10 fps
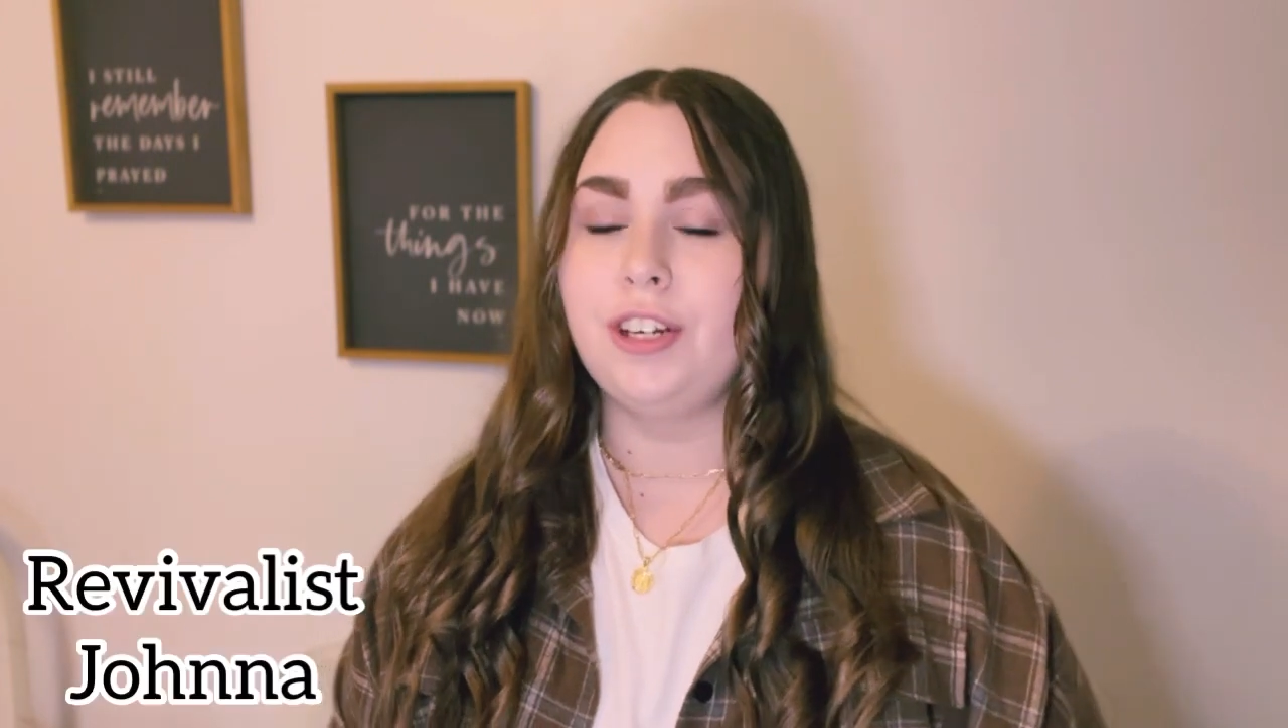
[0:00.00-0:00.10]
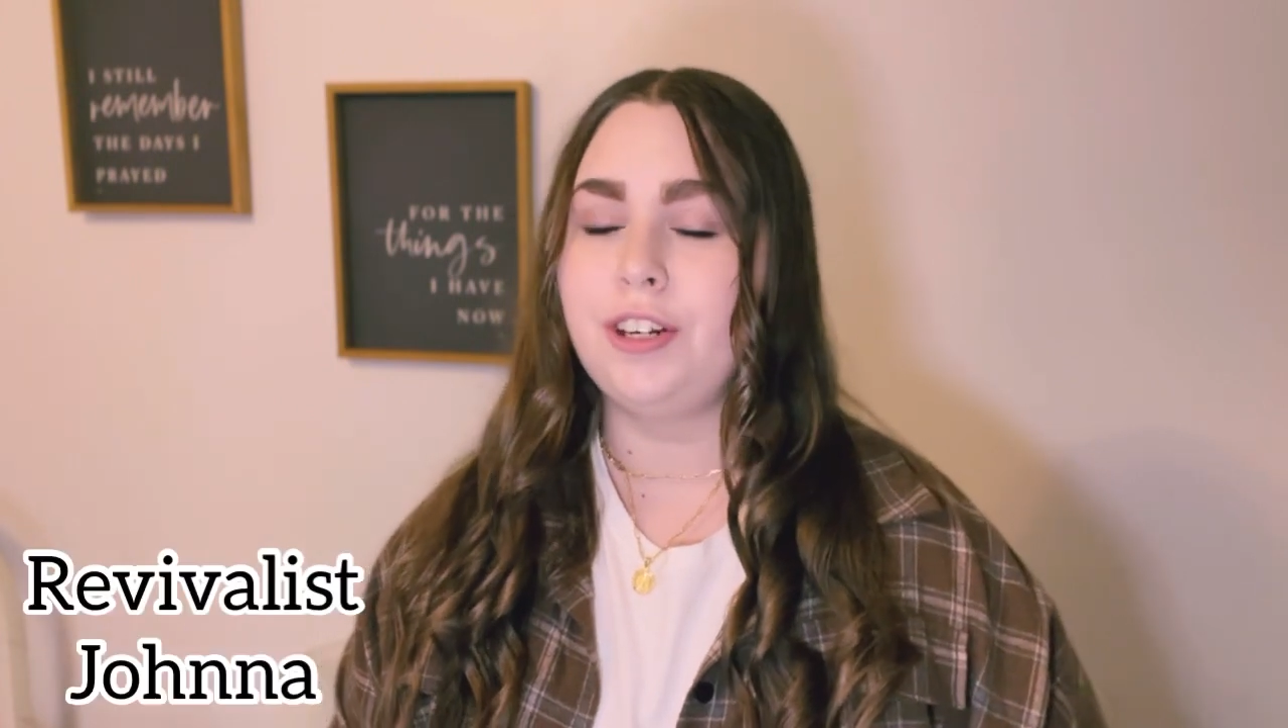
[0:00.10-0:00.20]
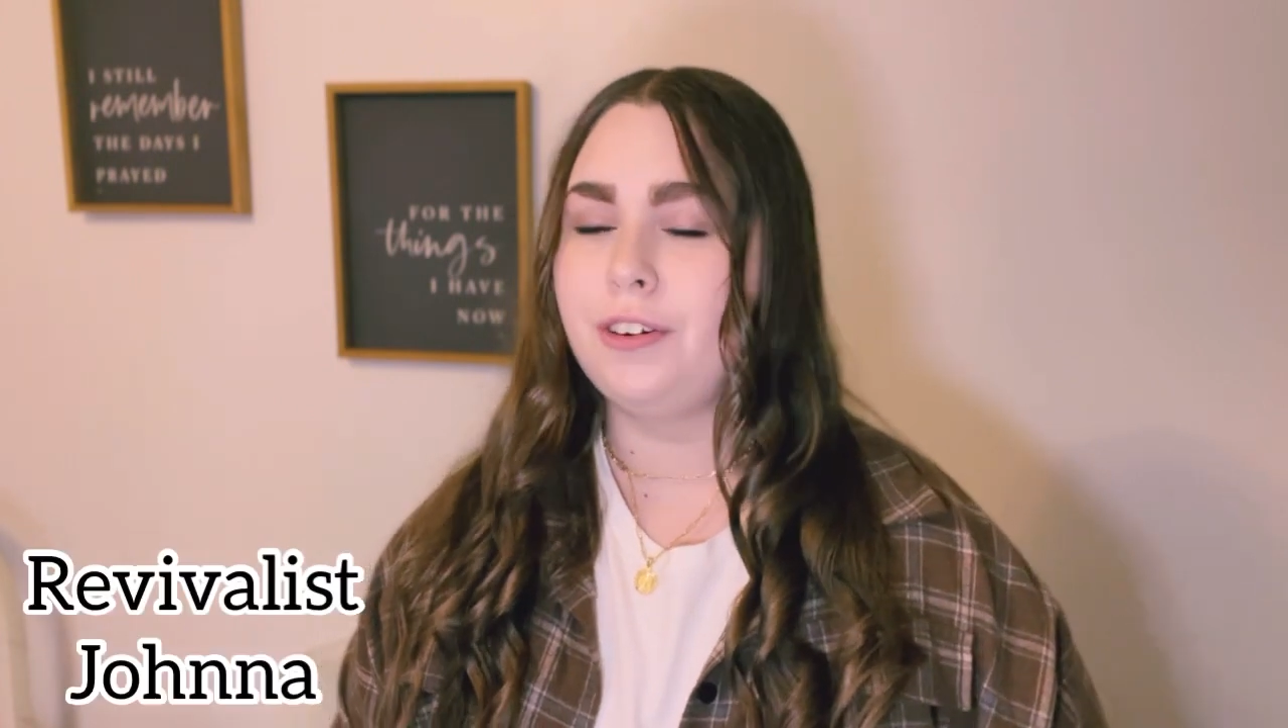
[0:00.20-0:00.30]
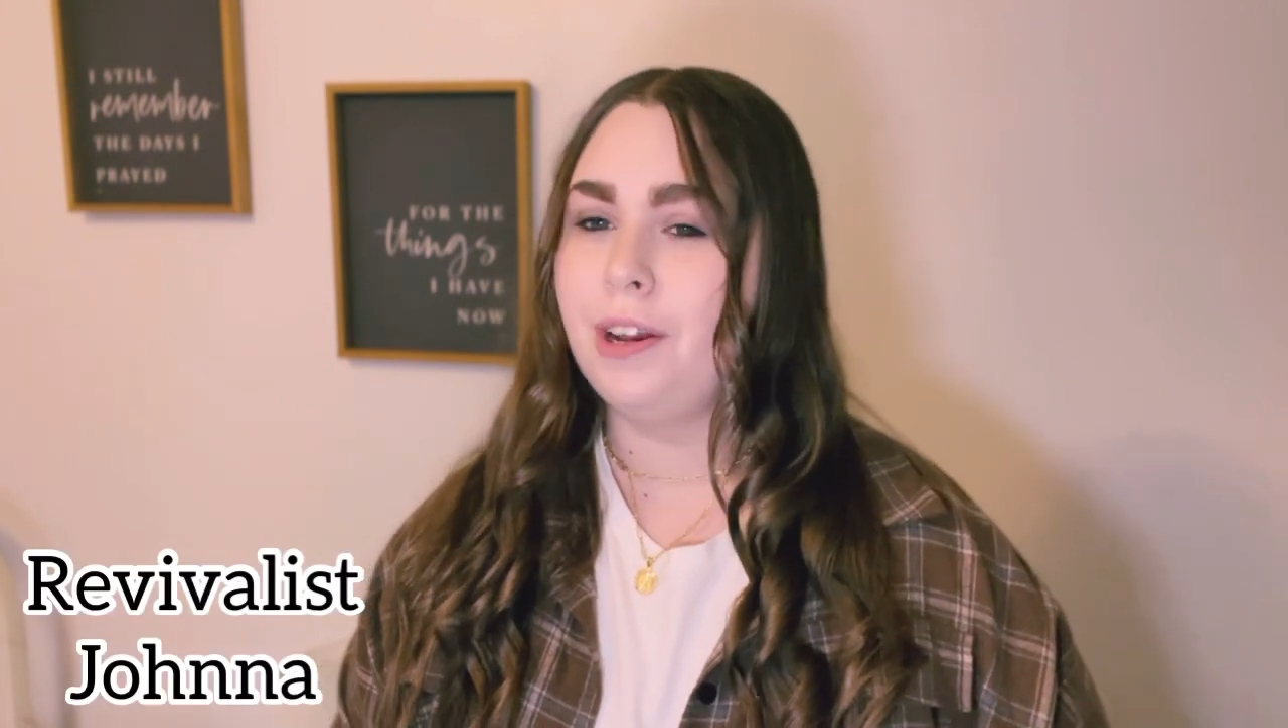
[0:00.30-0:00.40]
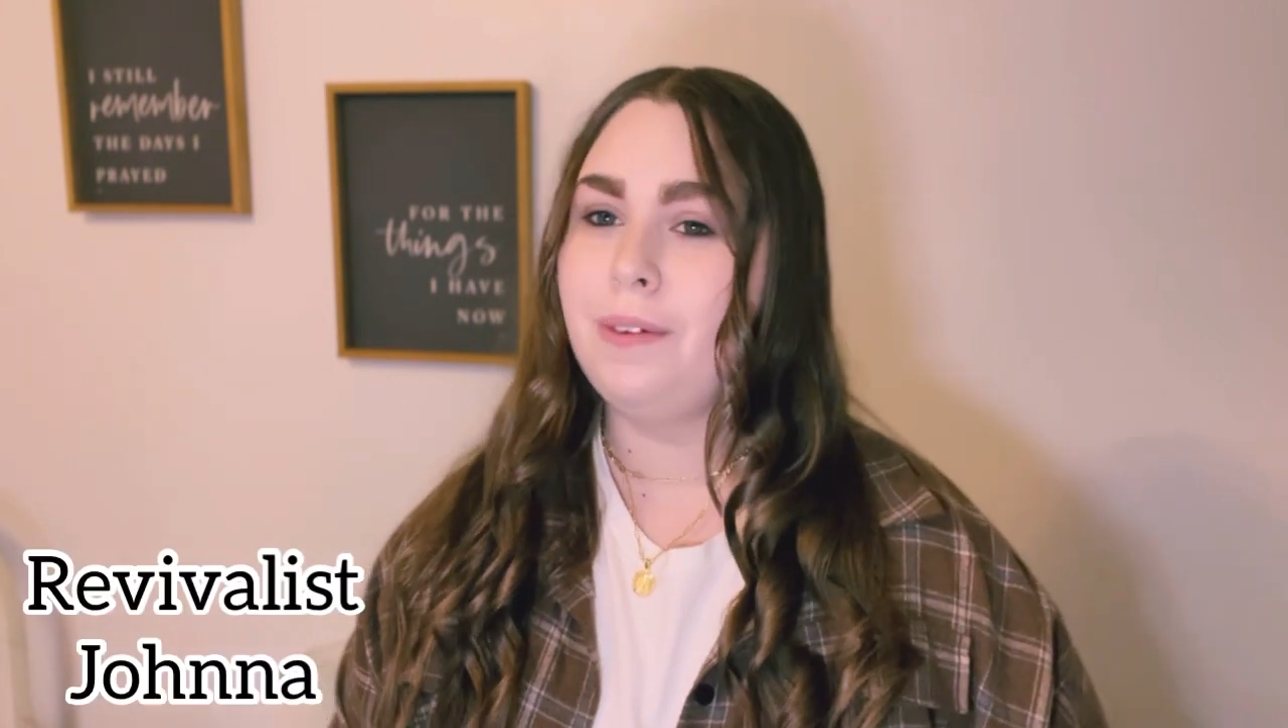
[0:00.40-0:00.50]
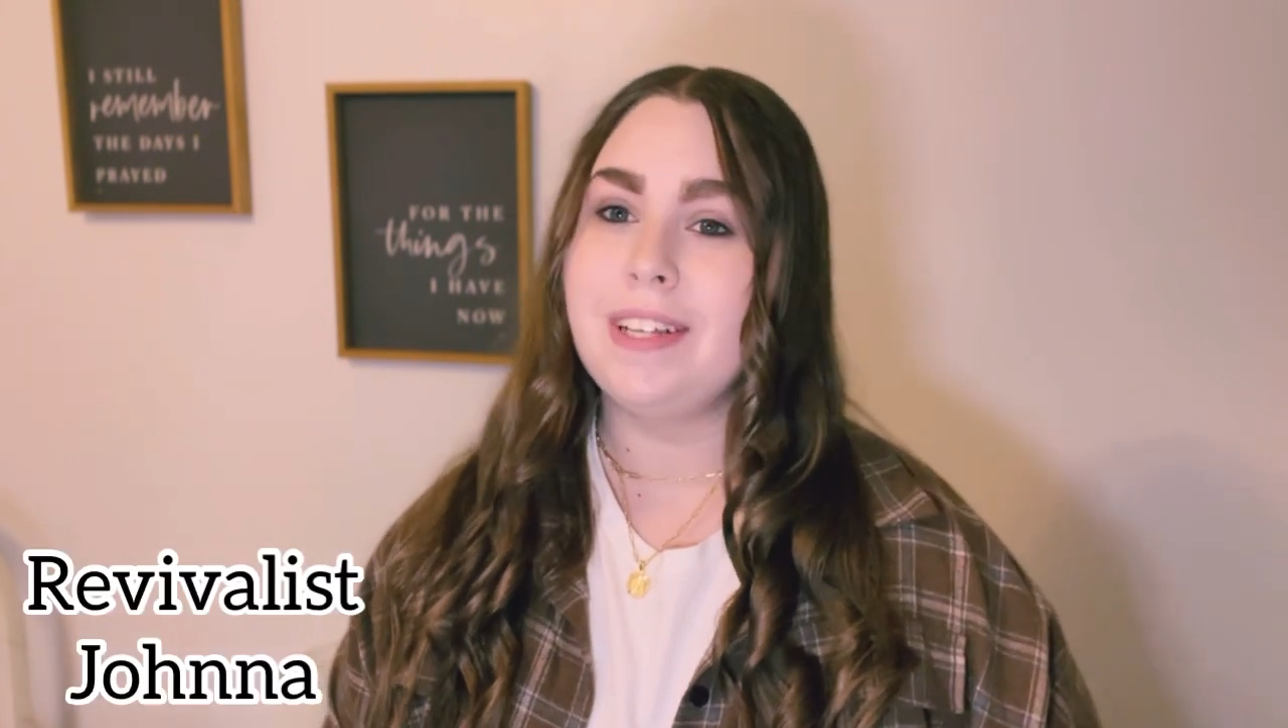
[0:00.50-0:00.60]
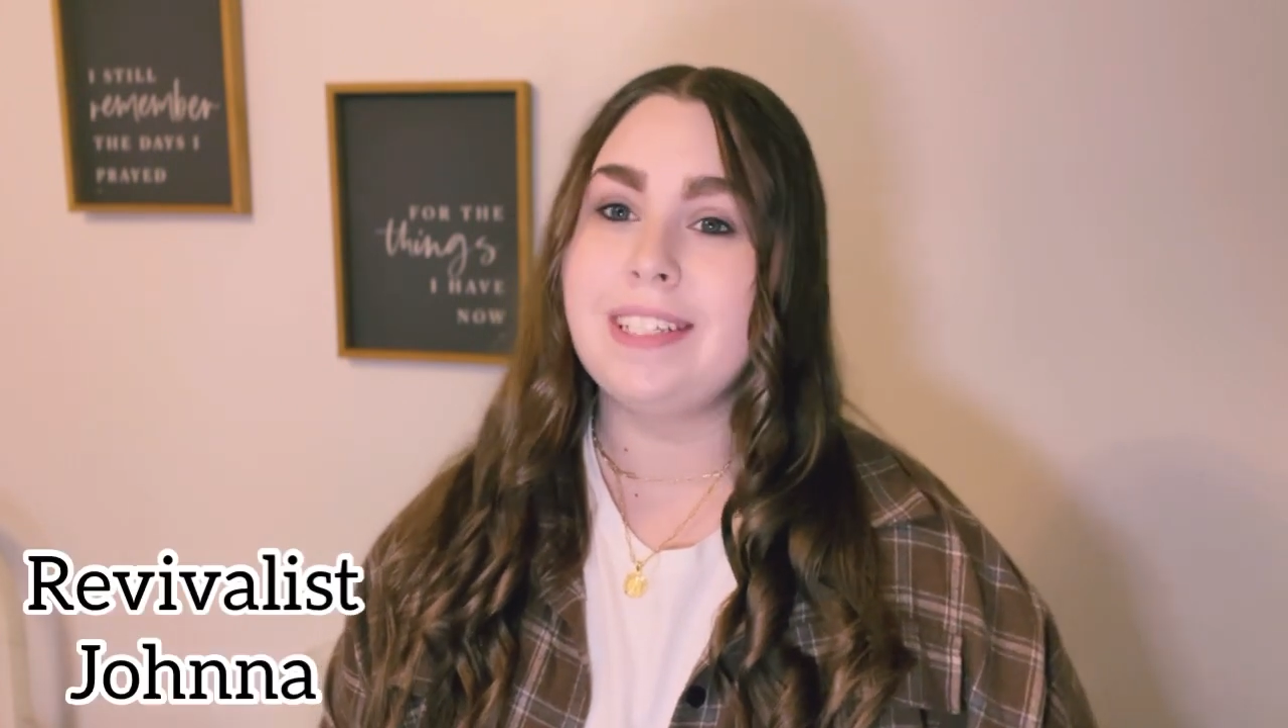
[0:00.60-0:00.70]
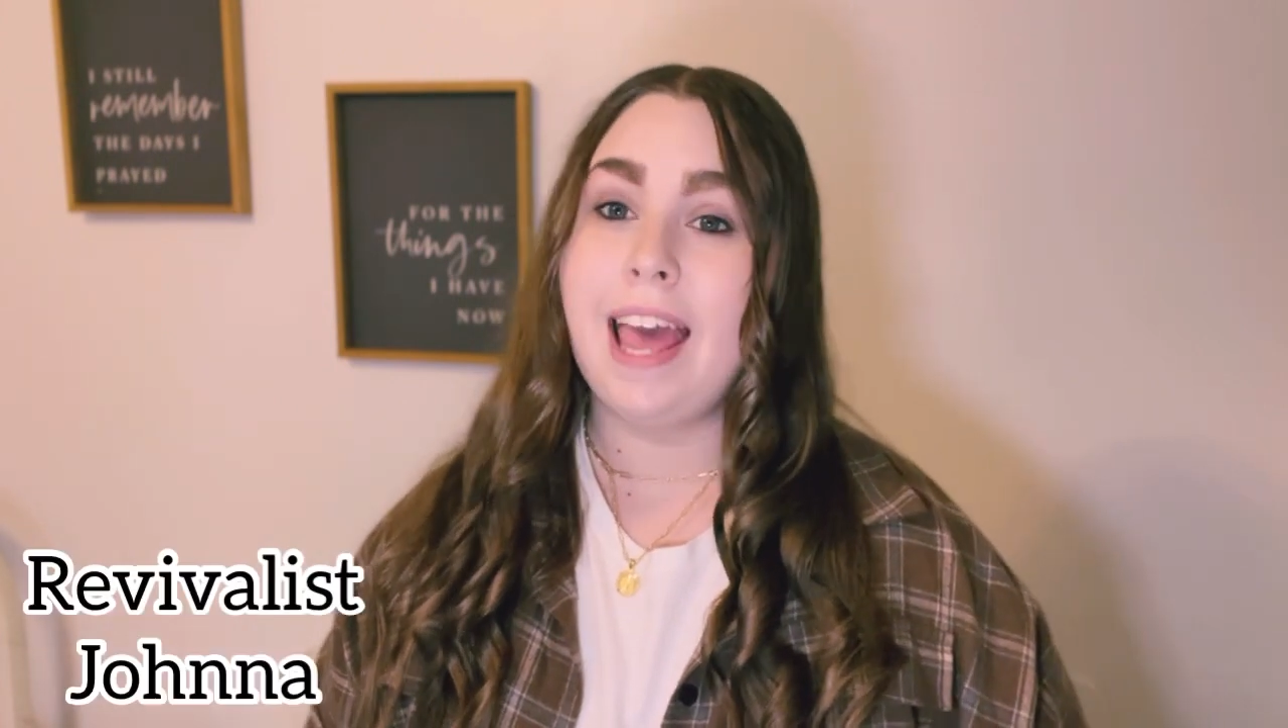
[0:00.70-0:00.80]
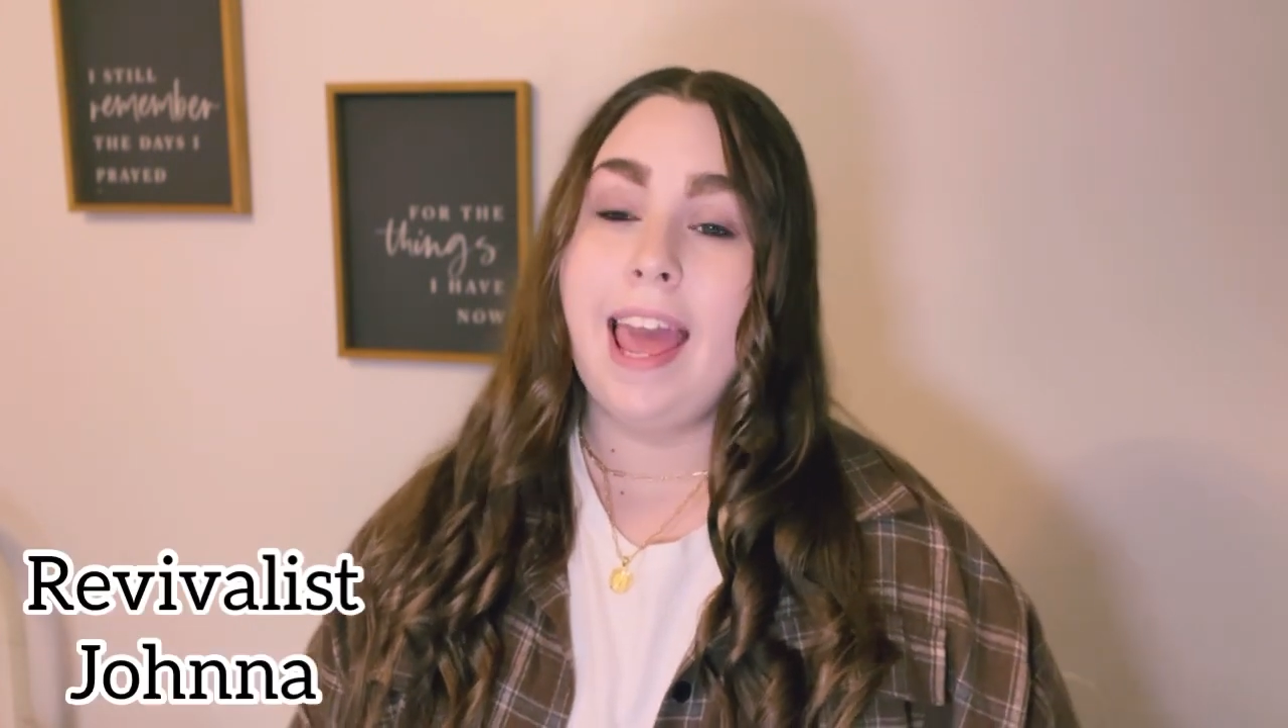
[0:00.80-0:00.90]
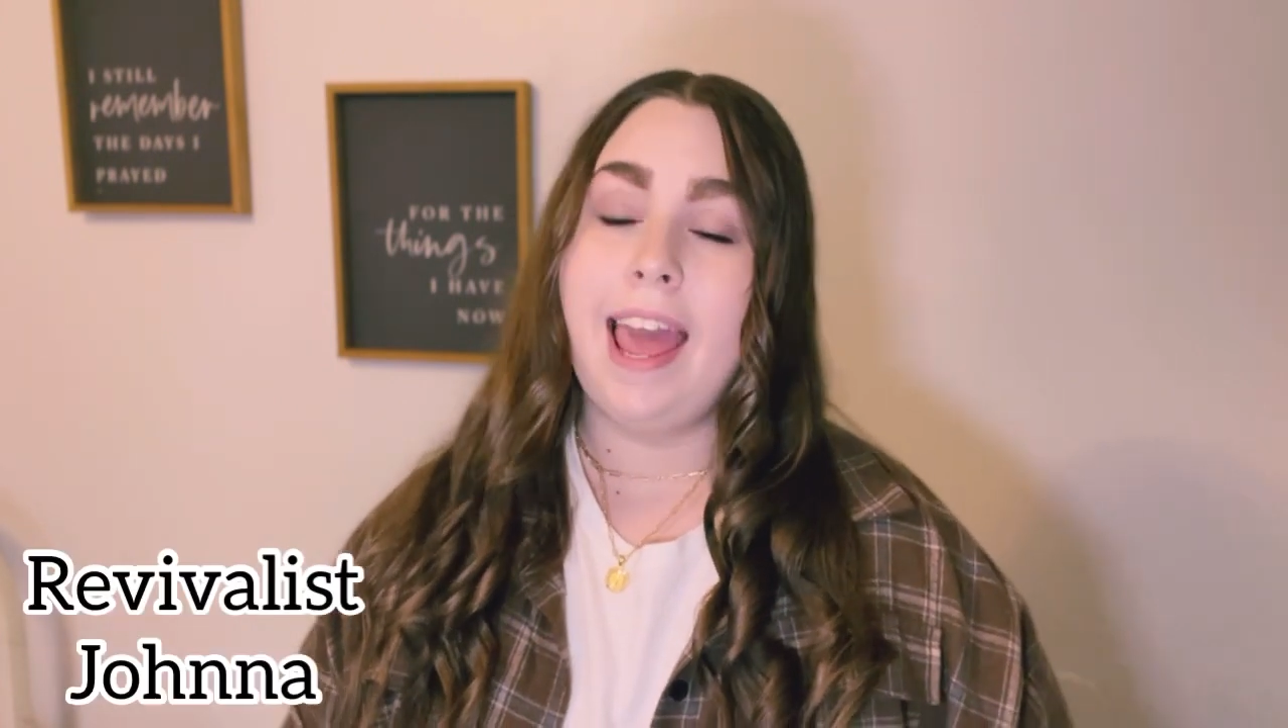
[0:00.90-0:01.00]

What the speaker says: Johnna Romans,